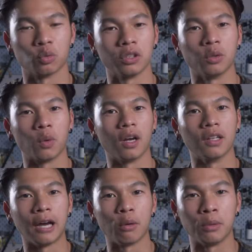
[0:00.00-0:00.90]
really what
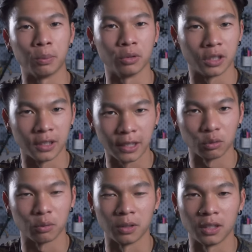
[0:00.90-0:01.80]
allowed people to
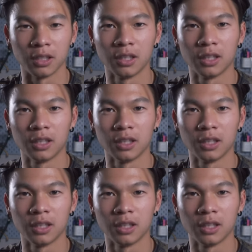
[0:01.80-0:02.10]
connect with me